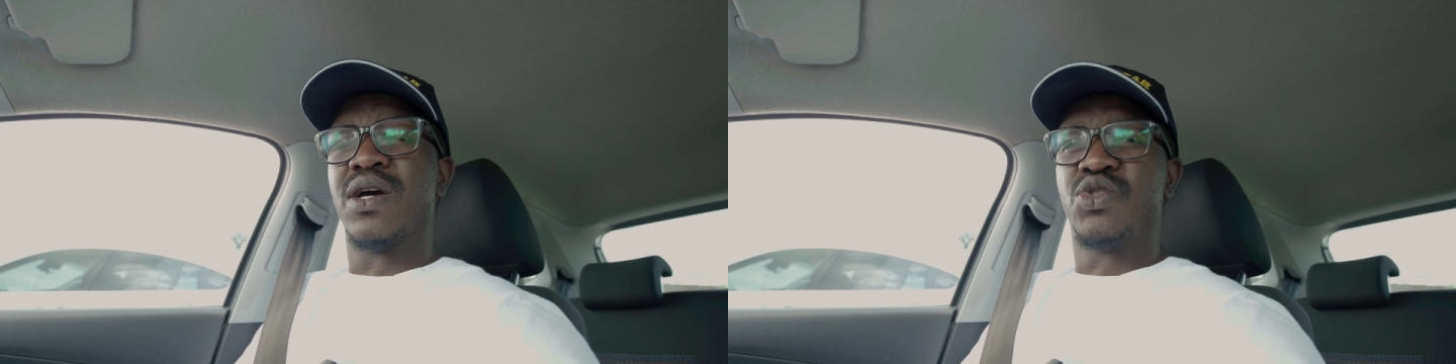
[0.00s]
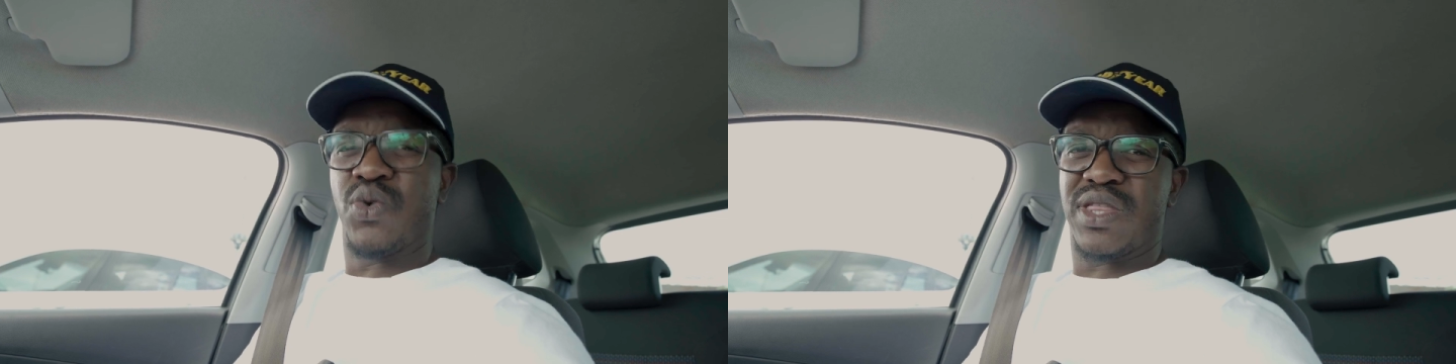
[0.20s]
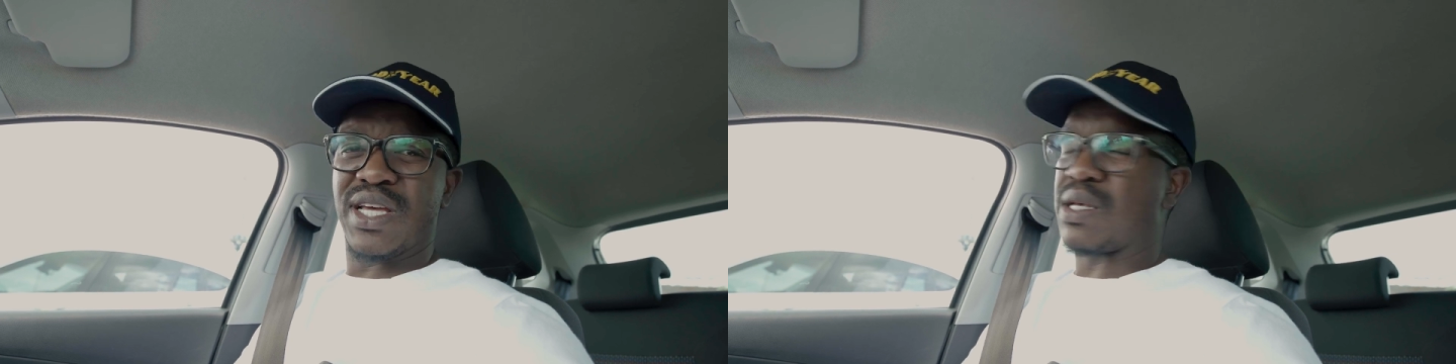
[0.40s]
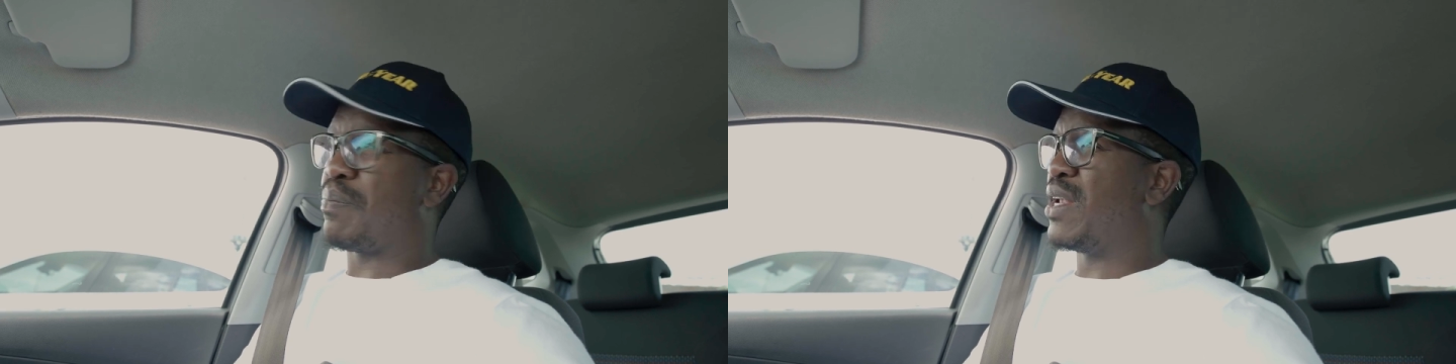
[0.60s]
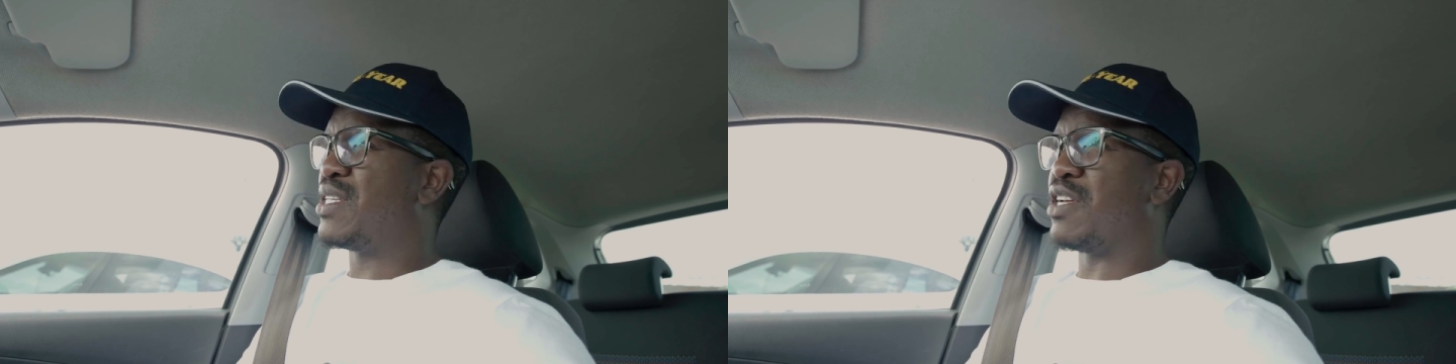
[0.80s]
do things a
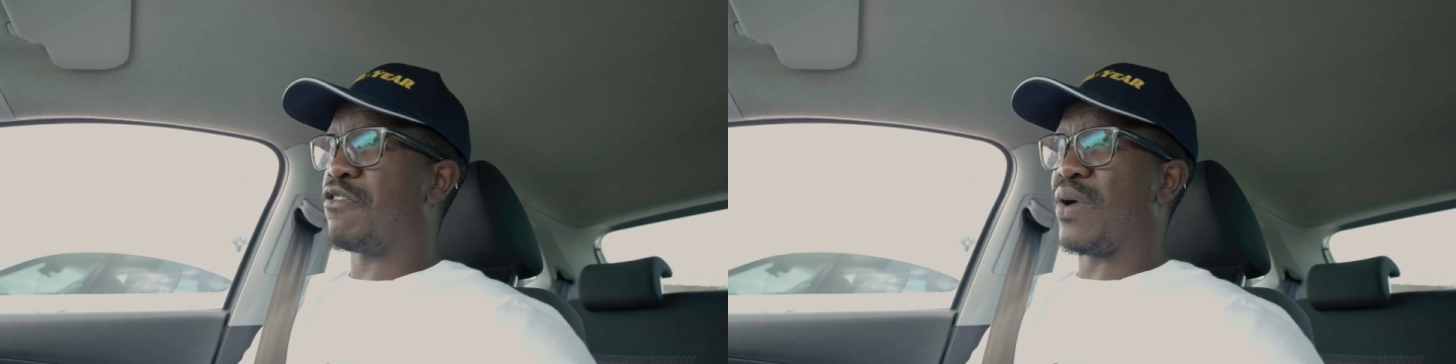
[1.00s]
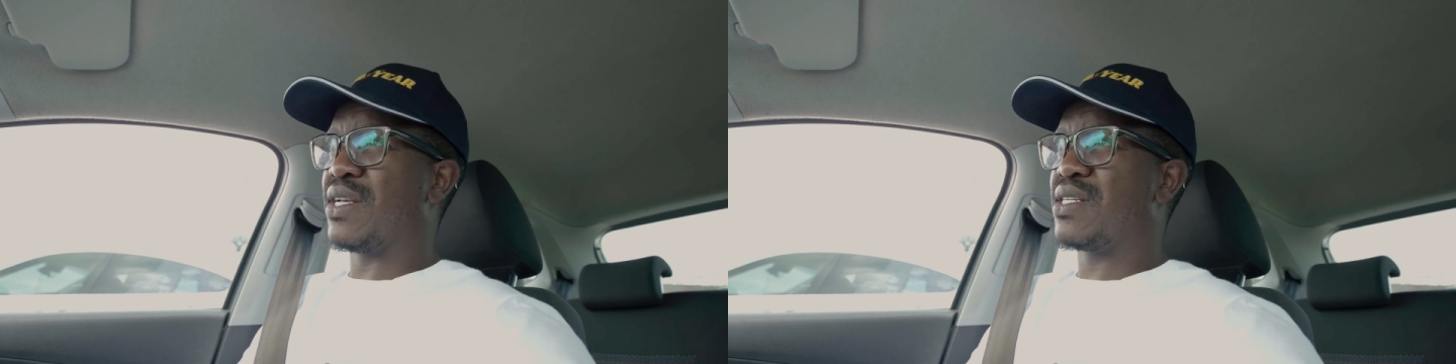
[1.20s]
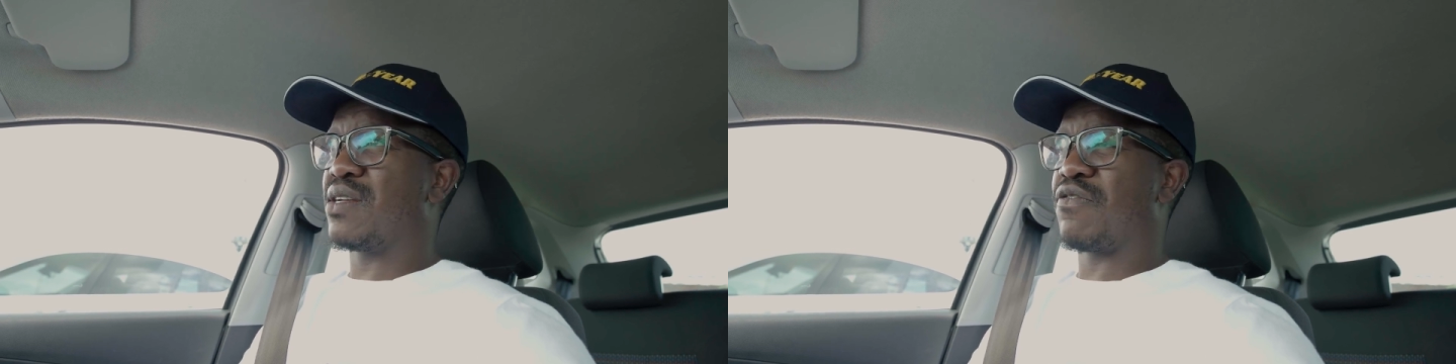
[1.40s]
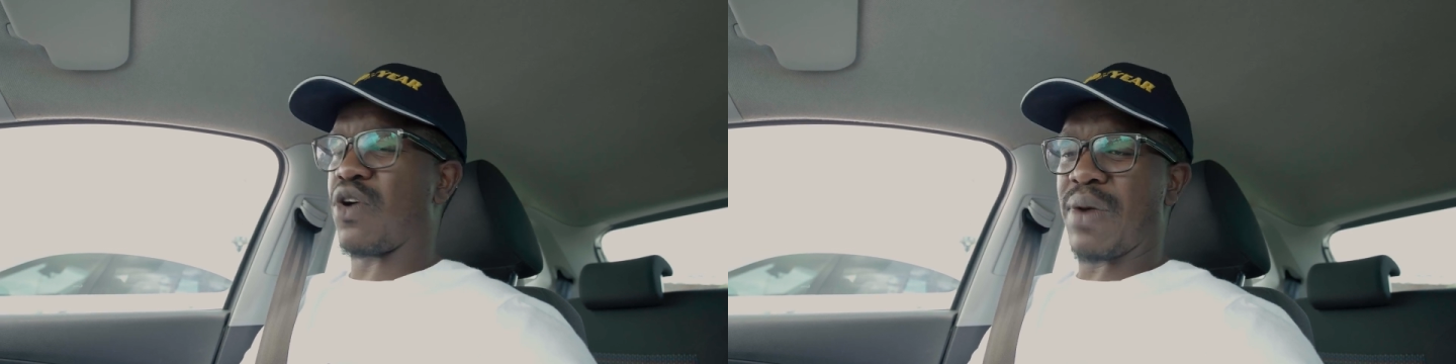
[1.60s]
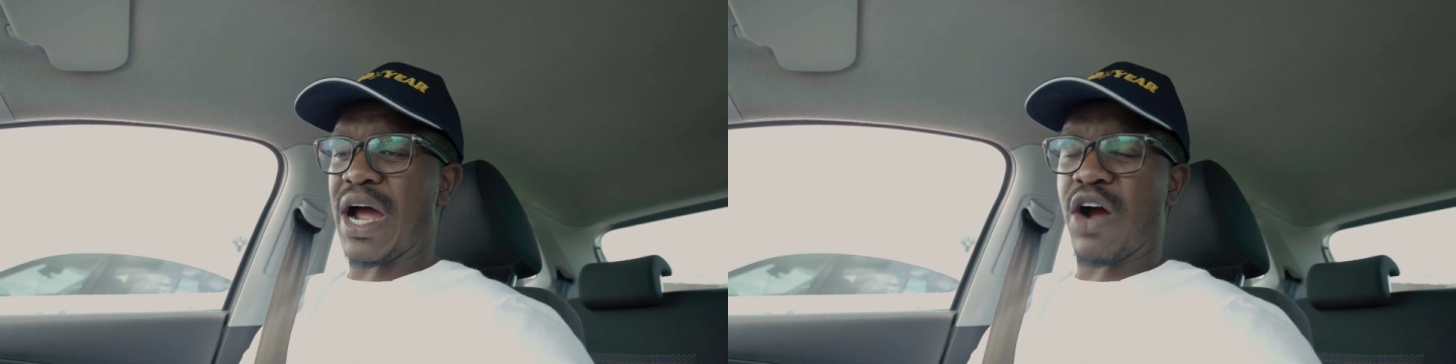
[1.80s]
bit different
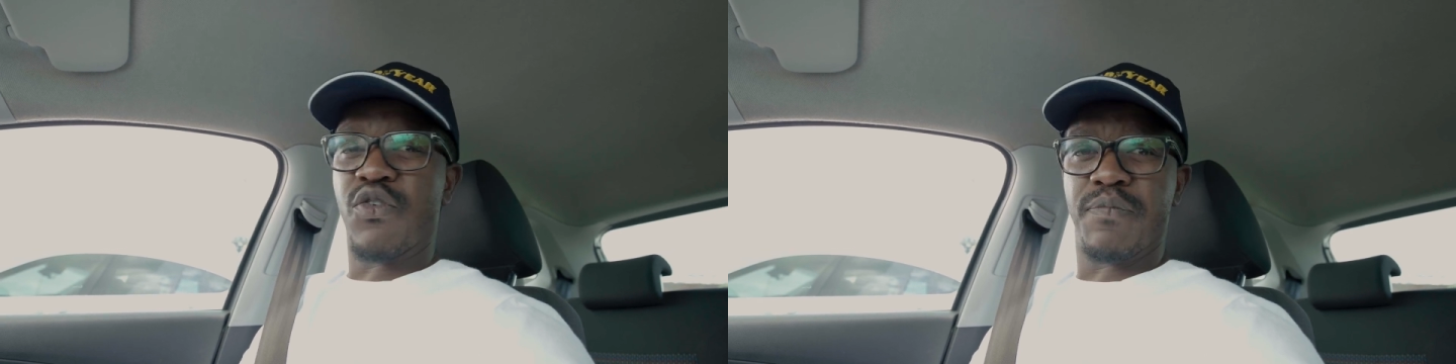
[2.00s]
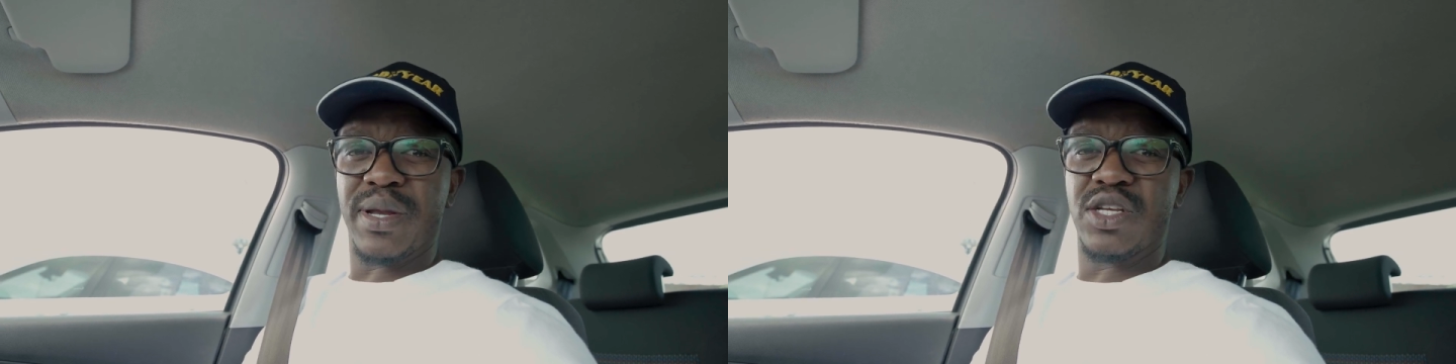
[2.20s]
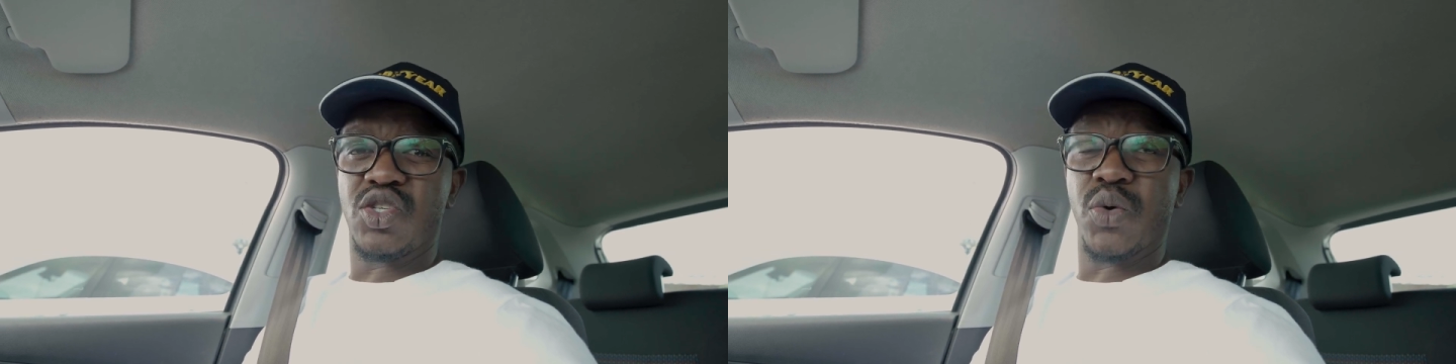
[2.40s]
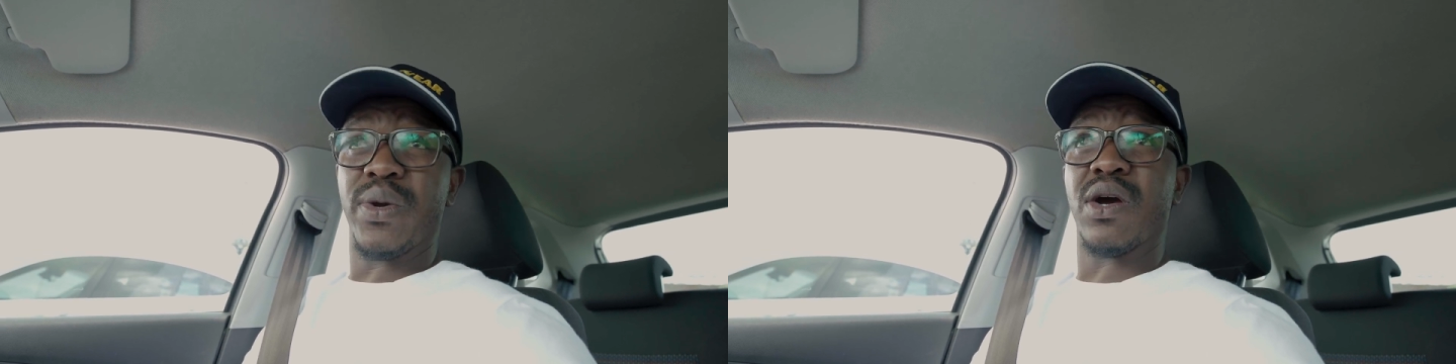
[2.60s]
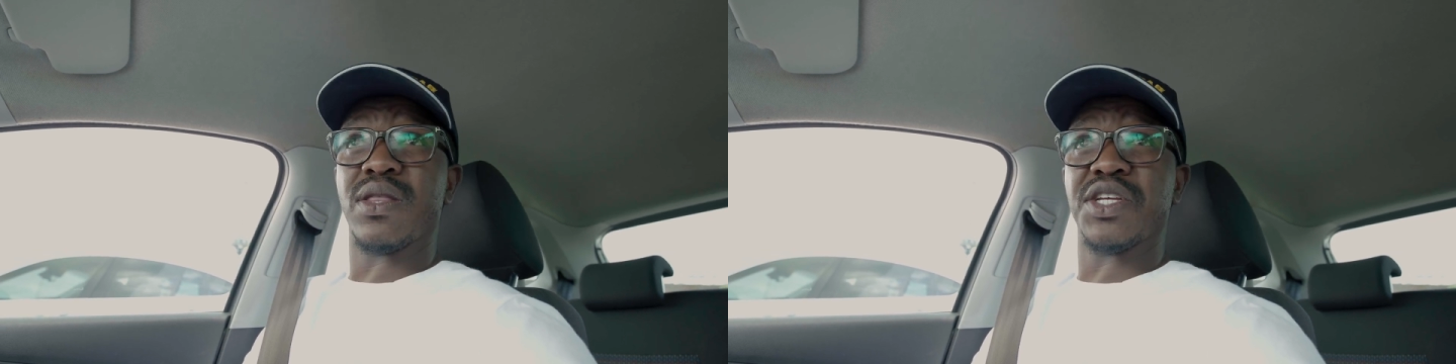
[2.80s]
from how we've been
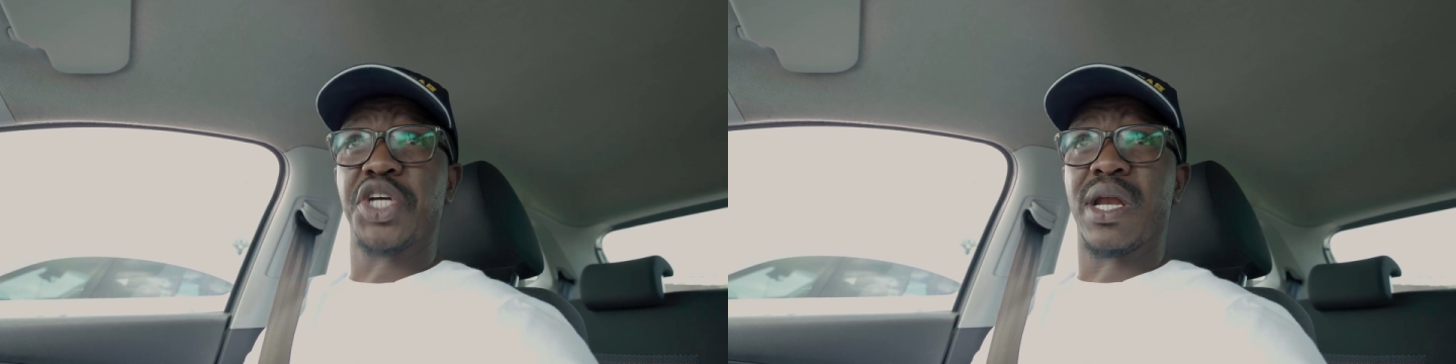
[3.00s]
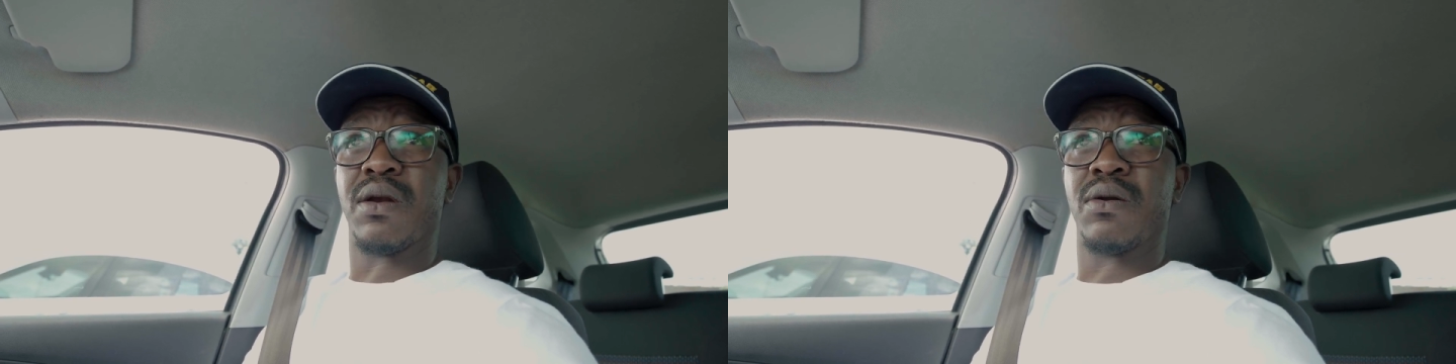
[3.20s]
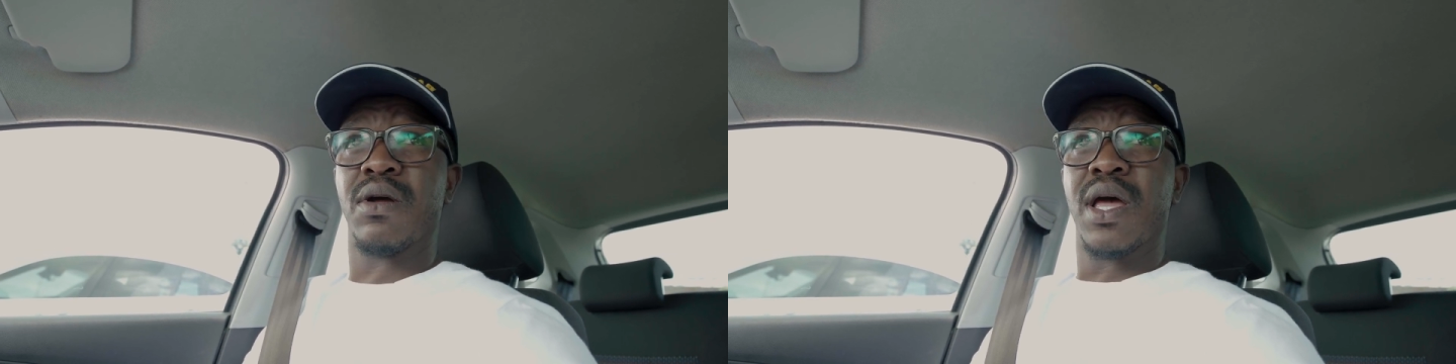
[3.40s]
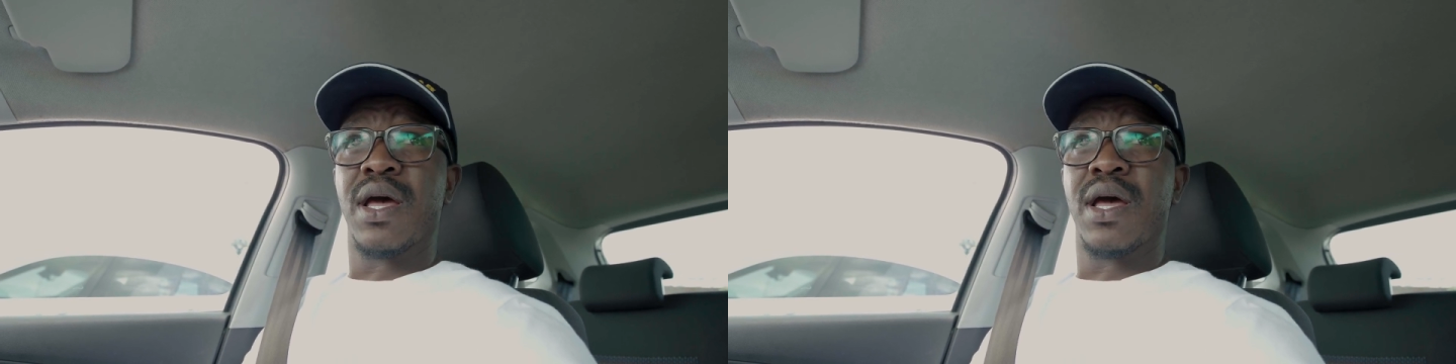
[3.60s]
doing on the channel.